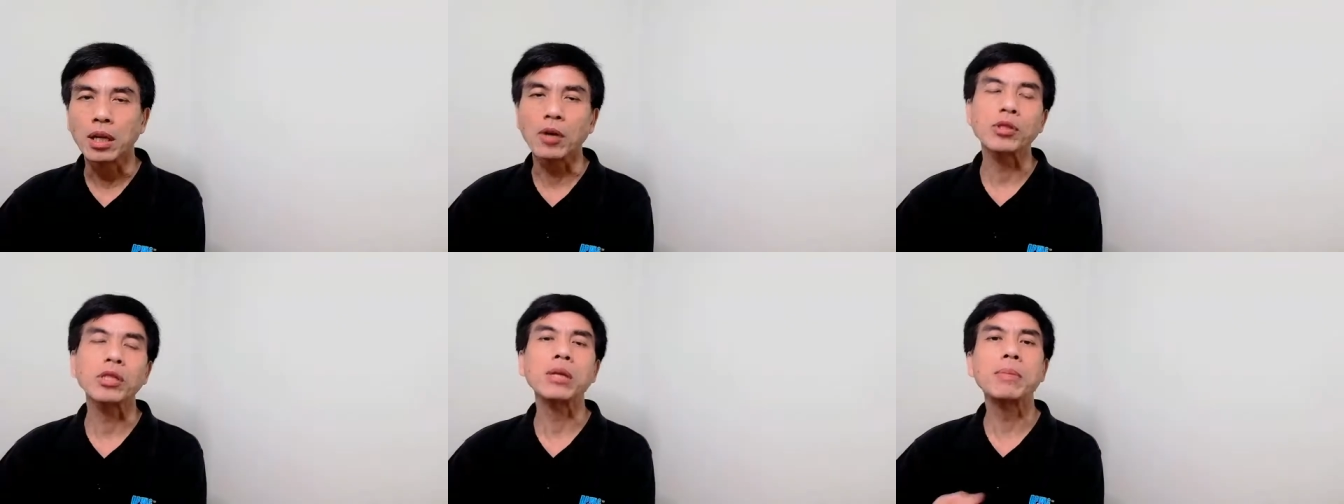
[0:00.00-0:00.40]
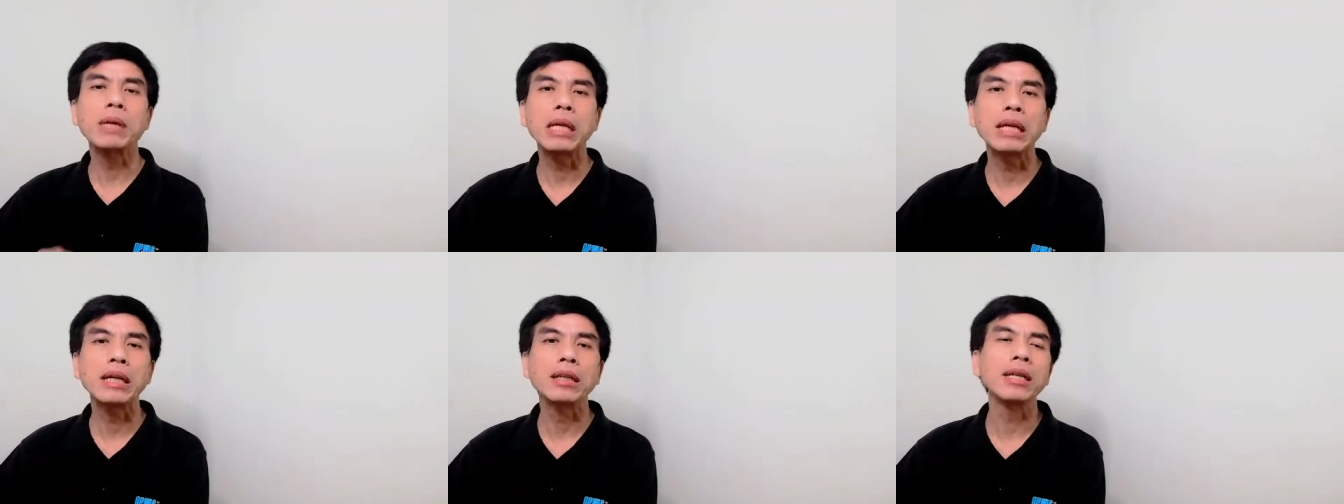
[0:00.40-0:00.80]
Now
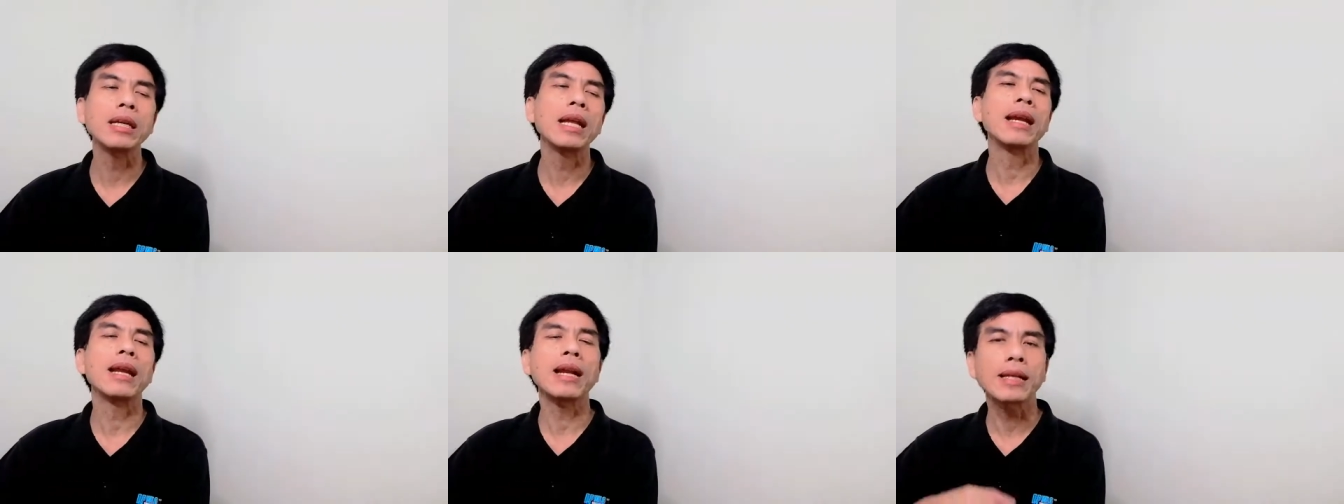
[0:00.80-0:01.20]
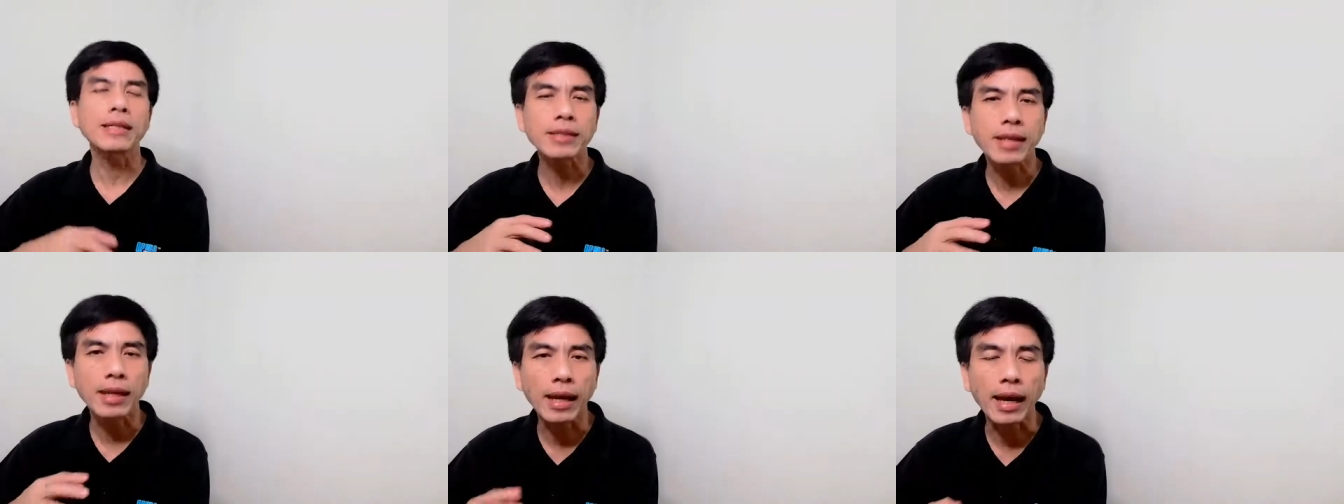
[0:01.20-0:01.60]
similarly, let
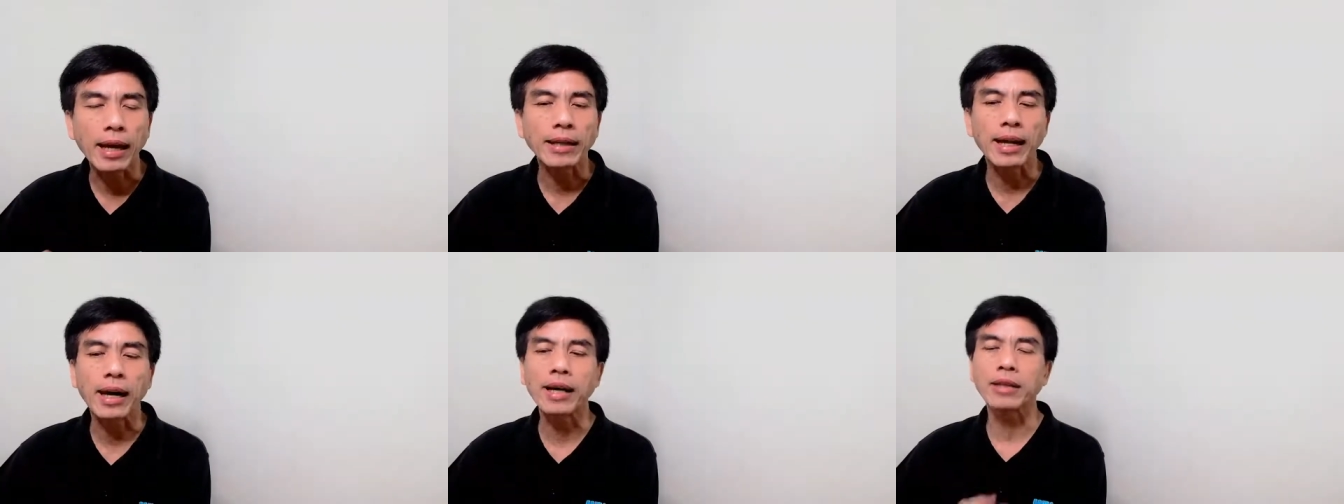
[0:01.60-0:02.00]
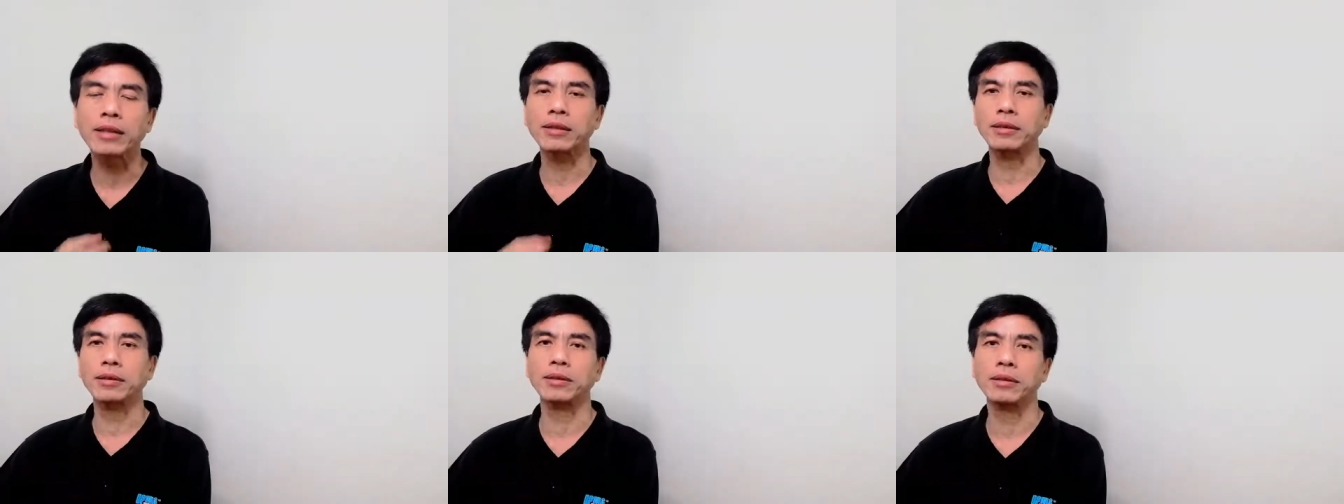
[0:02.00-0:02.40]
us take
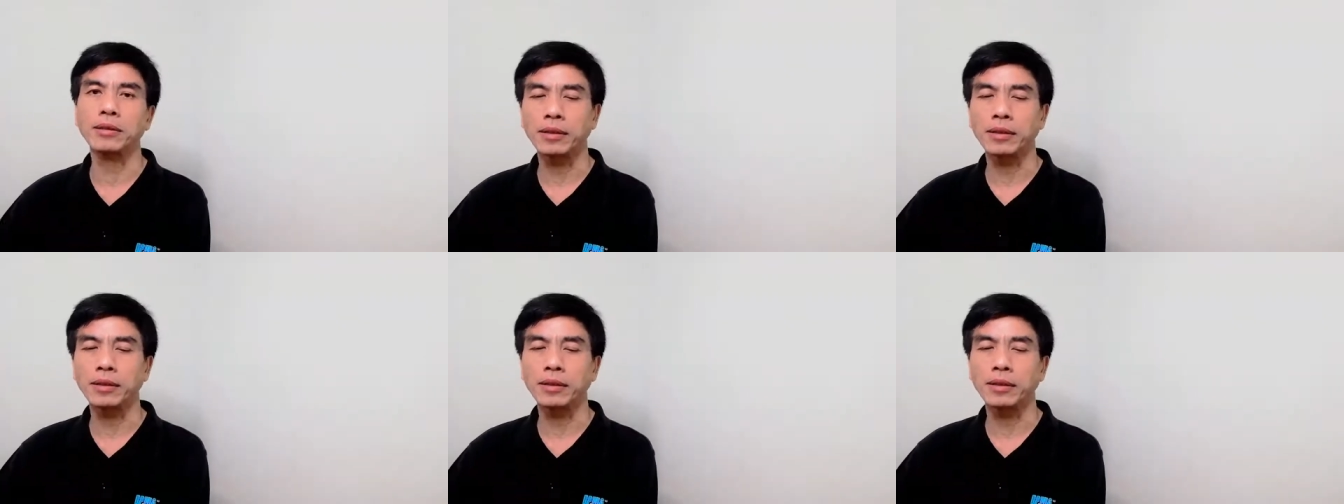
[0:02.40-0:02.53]
another